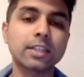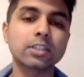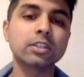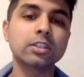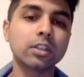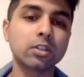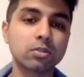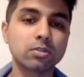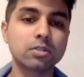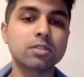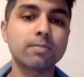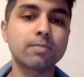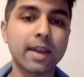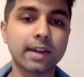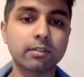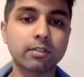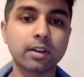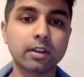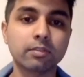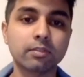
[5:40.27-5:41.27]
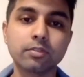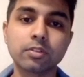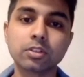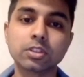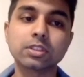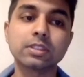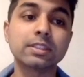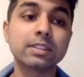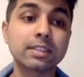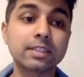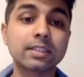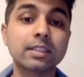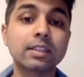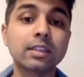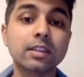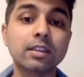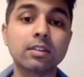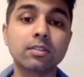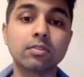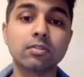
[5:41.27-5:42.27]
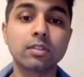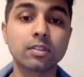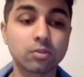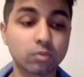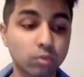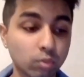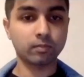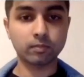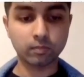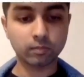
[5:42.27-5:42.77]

use this backtracking function and see if this works.